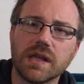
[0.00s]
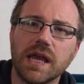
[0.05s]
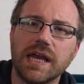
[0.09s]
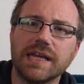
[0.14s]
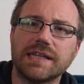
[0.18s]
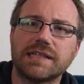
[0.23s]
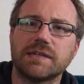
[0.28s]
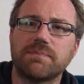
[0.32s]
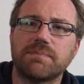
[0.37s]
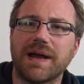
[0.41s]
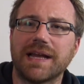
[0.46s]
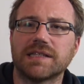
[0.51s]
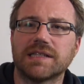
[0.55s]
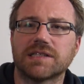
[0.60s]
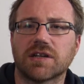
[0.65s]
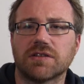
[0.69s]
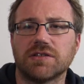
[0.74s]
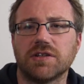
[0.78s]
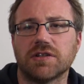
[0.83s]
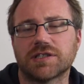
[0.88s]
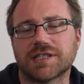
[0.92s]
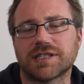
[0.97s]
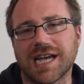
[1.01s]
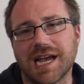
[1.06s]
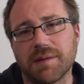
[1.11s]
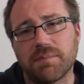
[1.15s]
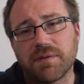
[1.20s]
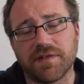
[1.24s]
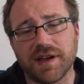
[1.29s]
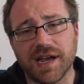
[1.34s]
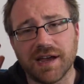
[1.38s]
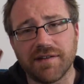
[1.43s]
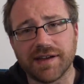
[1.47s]
It depends on your type
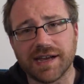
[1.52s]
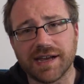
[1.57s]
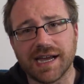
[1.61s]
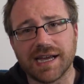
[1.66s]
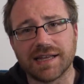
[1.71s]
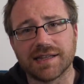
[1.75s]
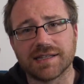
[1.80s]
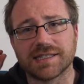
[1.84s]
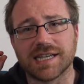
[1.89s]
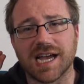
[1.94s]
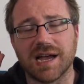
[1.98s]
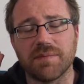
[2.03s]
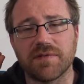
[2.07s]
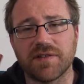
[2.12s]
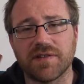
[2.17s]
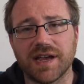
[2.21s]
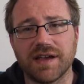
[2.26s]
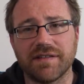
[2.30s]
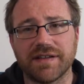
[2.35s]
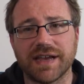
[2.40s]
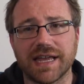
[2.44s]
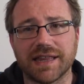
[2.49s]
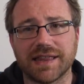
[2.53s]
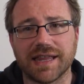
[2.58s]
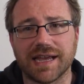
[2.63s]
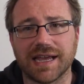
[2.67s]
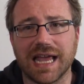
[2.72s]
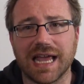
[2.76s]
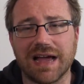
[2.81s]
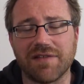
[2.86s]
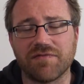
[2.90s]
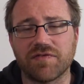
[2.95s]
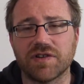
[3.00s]
of hearing aid. The type of hearing aid that
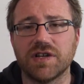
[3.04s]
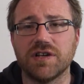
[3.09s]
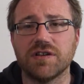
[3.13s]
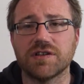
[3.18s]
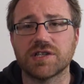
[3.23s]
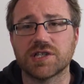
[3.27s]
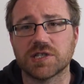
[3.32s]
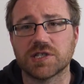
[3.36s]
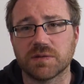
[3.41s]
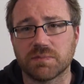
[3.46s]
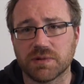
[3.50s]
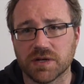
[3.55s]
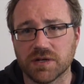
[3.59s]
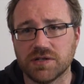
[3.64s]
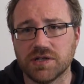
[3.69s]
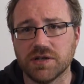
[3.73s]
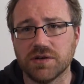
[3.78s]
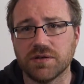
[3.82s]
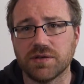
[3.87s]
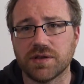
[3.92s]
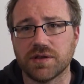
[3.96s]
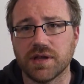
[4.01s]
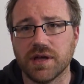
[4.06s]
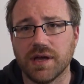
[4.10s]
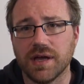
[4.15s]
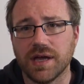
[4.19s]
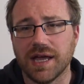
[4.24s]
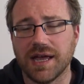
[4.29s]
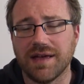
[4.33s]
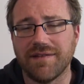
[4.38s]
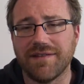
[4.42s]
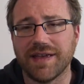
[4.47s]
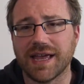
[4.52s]
Catherine uses is a Bluetooth
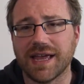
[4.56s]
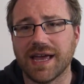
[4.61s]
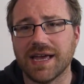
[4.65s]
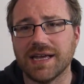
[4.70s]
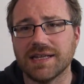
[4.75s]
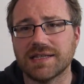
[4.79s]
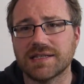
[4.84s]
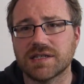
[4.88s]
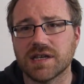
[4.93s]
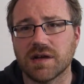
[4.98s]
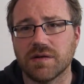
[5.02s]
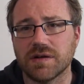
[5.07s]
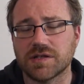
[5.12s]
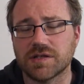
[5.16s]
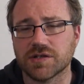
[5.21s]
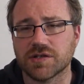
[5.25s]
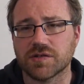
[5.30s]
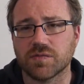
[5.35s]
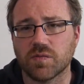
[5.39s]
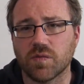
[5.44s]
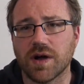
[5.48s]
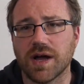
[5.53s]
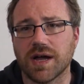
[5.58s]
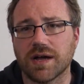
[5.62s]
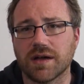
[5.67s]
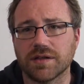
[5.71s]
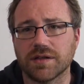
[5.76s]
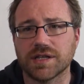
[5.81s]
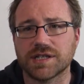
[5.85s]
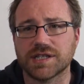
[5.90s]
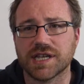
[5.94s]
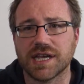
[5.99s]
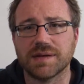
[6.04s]
hearing aid, so it doesn't work
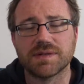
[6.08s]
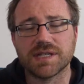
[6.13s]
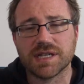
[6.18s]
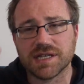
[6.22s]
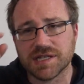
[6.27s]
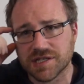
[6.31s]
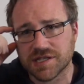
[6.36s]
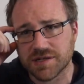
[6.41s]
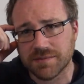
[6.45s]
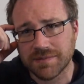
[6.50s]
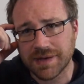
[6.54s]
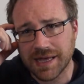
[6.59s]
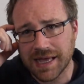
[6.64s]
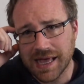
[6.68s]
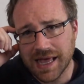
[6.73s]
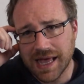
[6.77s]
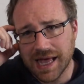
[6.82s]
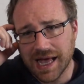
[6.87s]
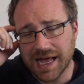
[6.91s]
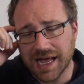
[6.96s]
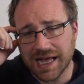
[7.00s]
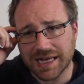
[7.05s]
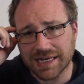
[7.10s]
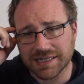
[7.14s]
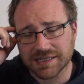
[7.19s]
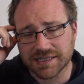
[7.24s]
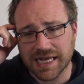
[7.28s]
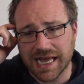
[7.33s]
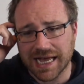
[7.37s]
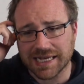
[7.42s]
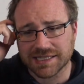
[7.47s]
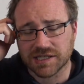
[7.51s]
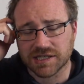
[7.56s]
on the same system as
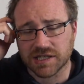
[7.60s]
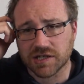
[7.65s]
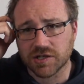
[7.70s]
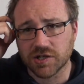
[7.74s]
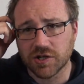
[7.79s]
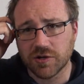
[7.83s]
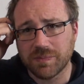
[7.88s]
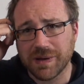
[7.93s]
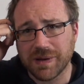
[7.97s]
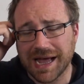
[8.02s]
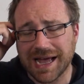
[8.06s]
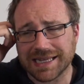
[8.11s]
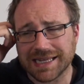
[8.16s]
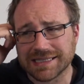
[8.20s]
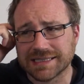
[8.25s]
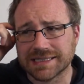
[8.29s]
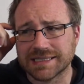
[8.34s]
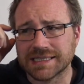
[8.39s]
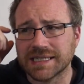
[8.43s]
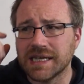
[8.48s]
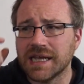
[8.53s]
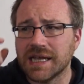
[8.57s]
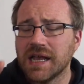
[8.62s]
a loop. And